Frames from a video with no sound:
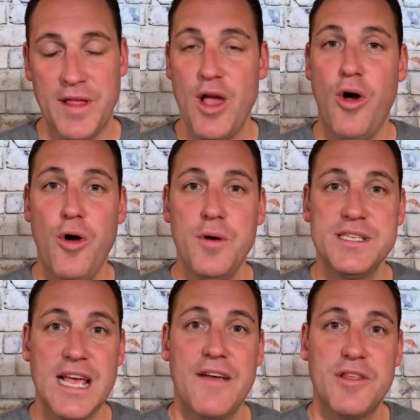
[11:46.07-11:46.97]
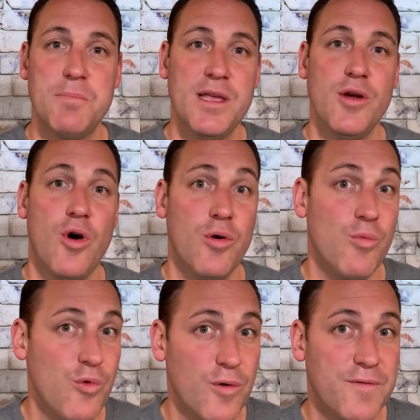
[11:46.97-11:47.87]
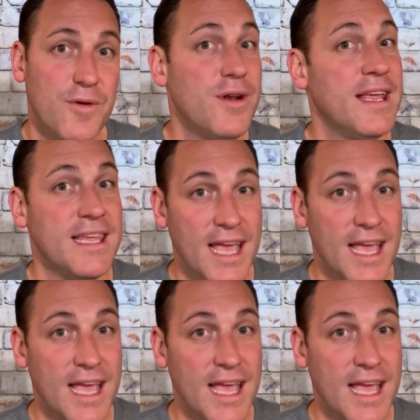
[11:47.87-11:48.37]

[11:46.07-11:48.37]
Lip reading: They always have to be on war footing,